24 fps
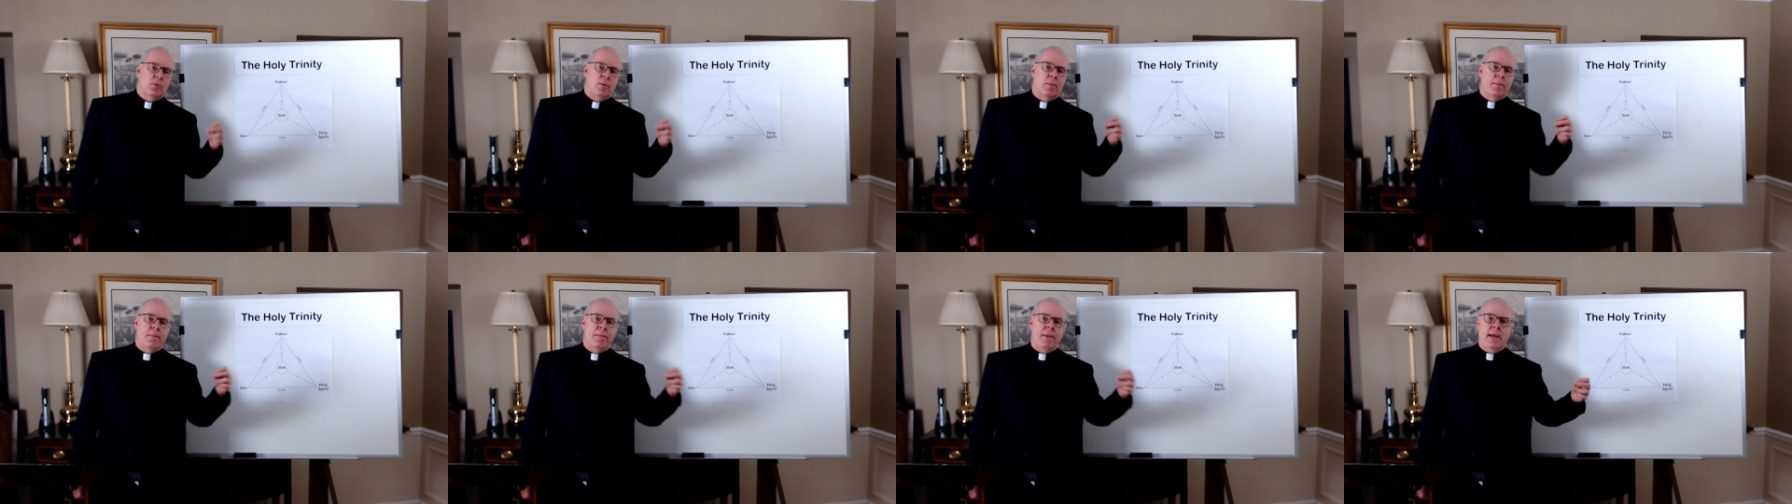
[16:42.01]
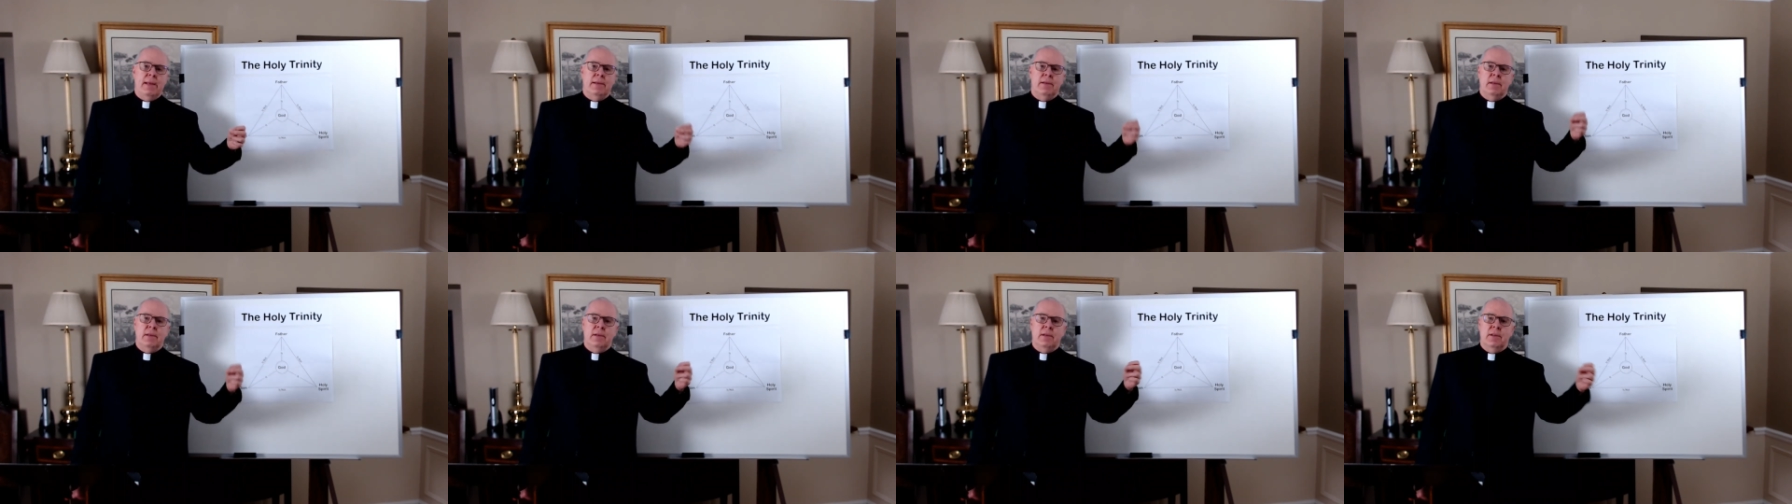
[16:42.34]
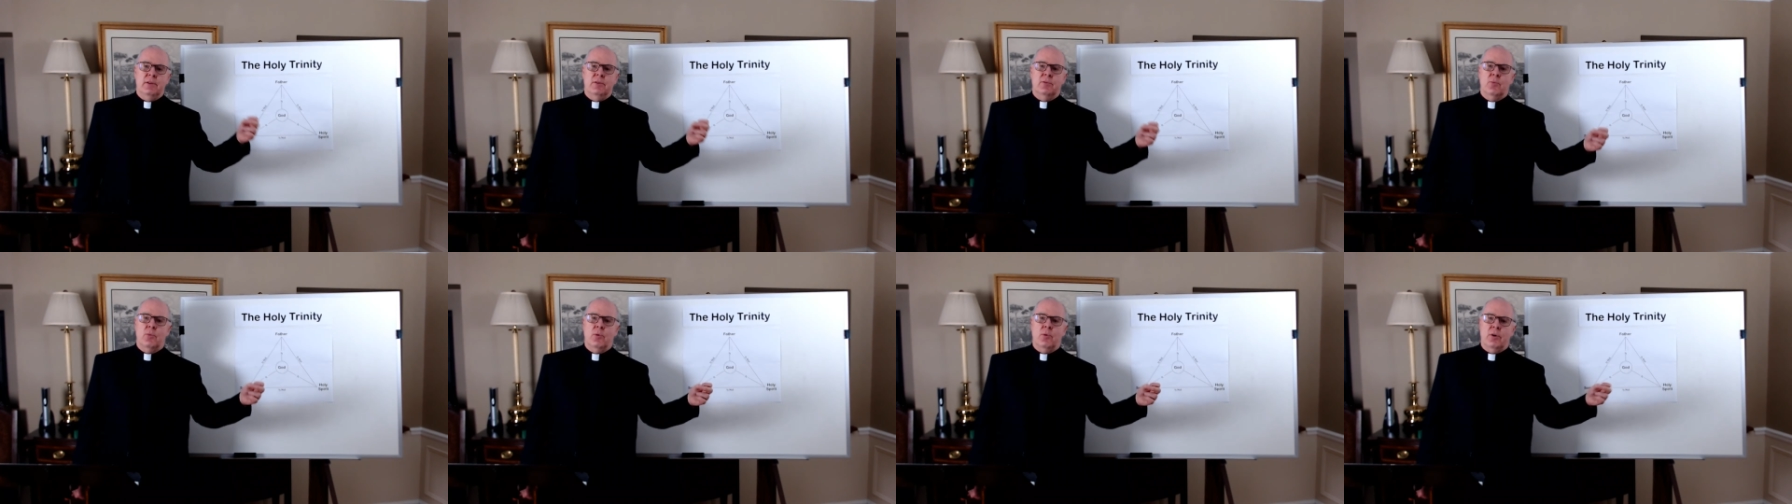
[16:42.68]
abandon
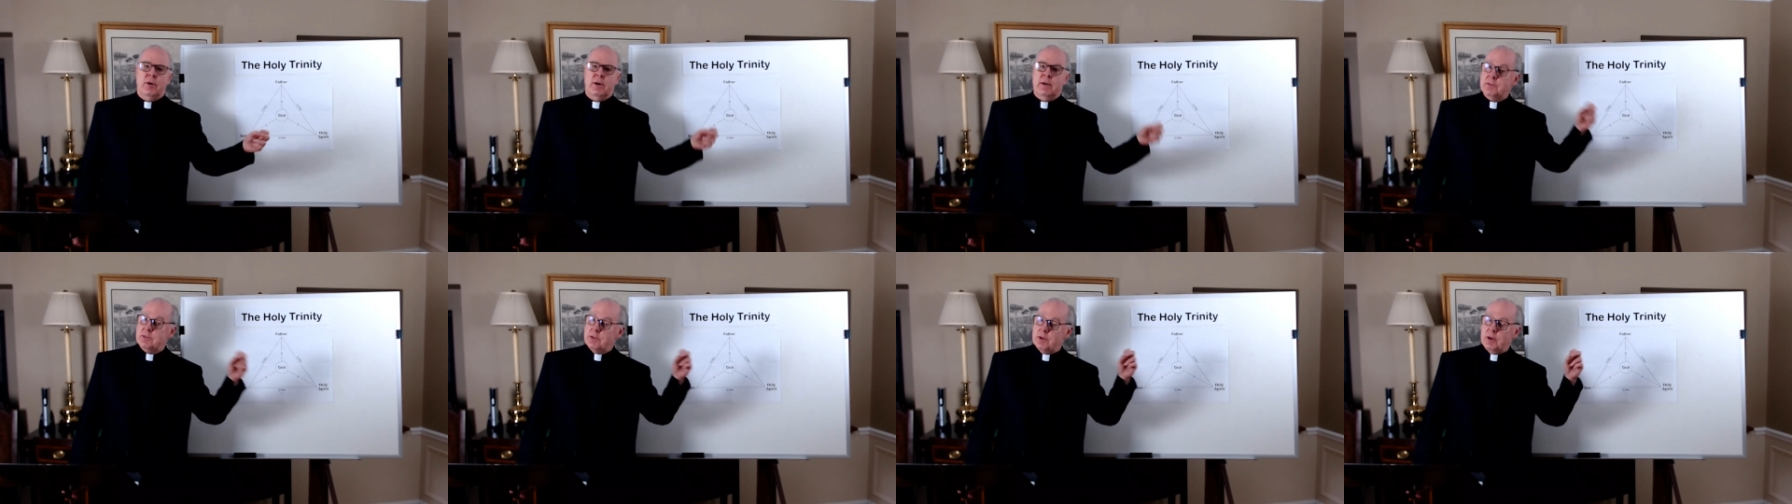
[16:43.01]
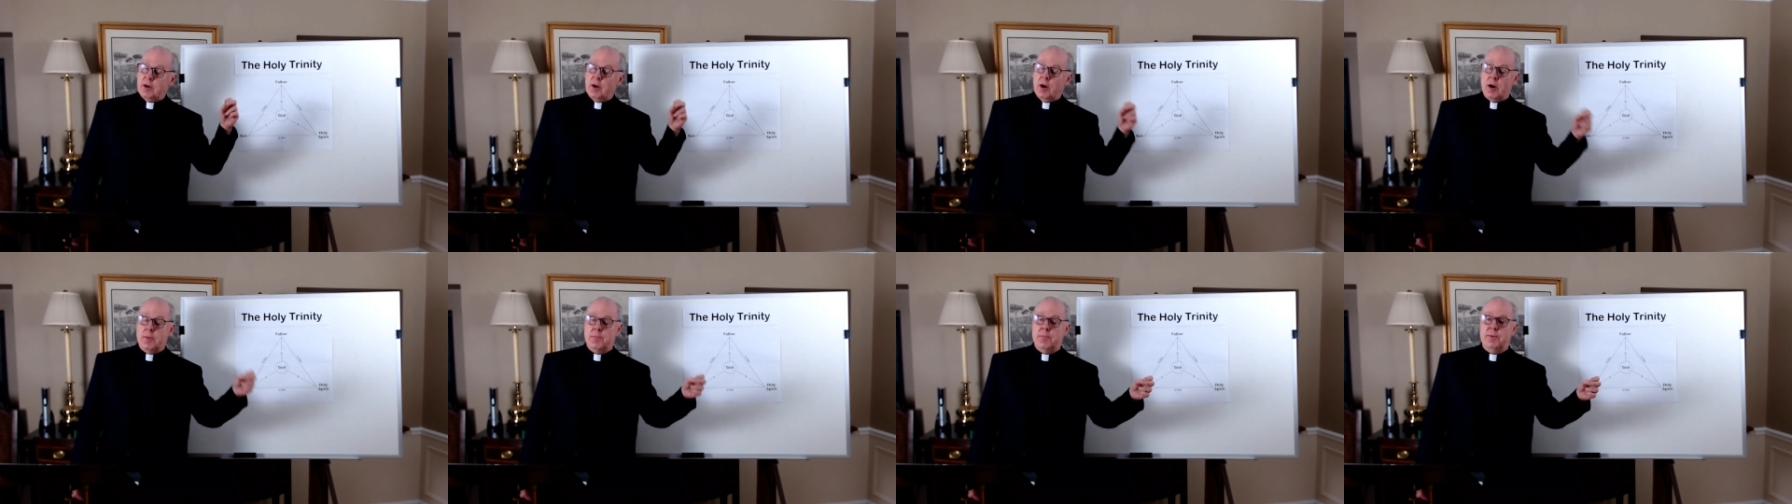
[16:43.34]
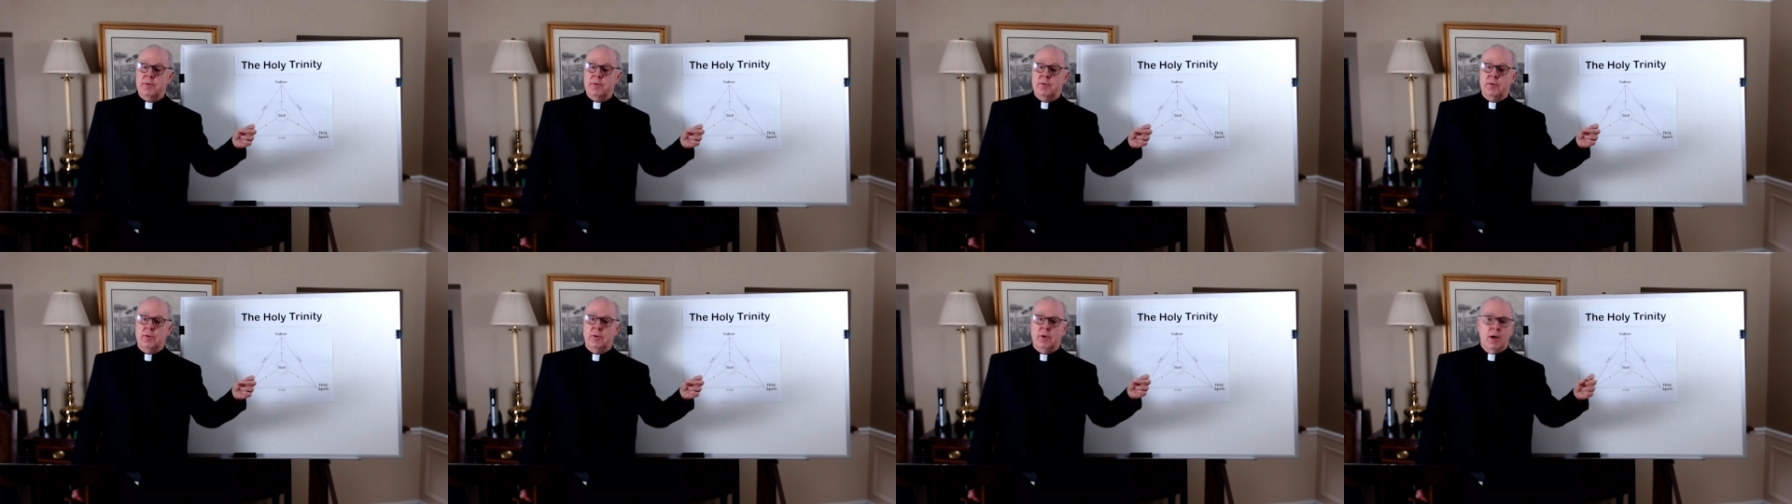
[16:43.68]
his work as a
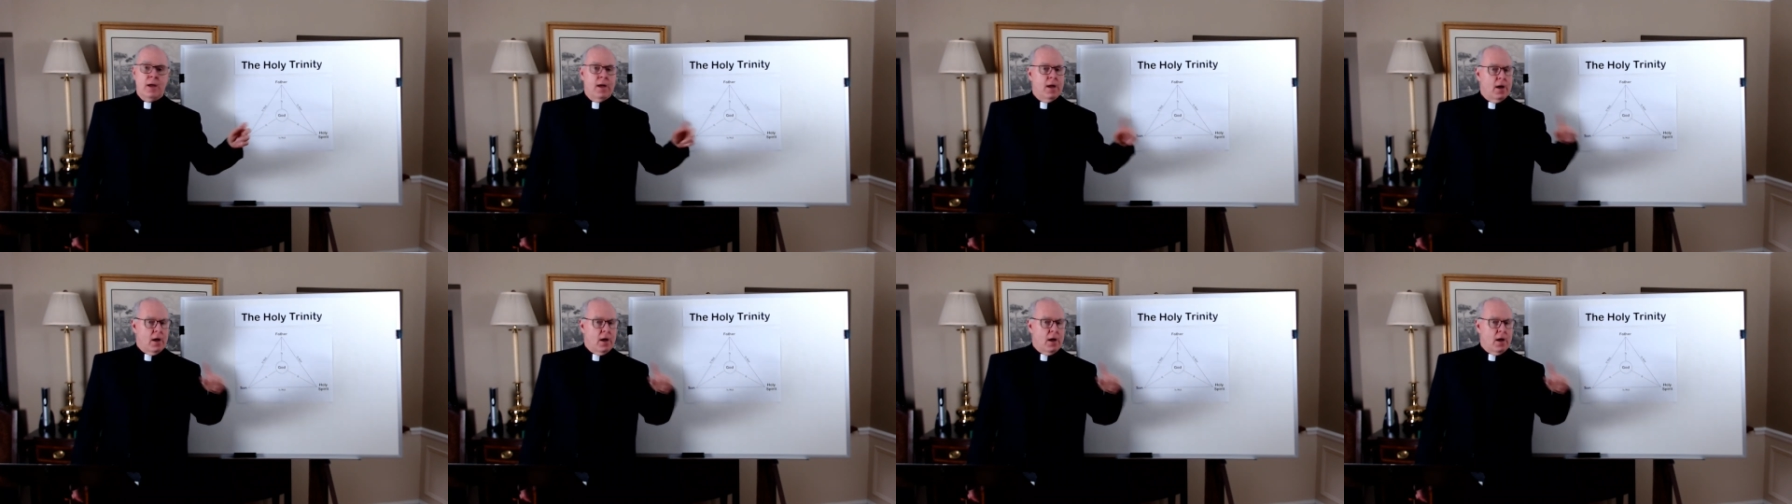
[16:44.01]
carpenter,